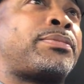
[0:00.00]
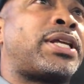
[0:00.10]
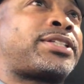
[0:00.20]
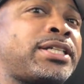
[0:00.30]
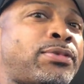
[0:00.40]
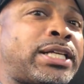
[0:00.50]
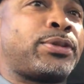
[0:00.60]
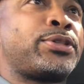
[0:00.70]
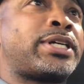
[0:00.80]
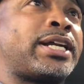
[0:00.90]
But see, right
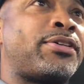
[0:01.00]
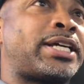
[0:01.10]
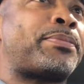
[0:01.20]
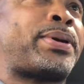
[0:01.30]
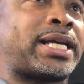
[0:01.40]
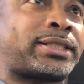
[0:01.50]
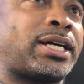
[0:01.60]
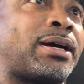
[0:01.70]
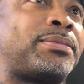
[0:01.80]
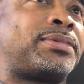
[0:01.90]
when you get on it, it picks
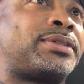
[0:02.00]
up.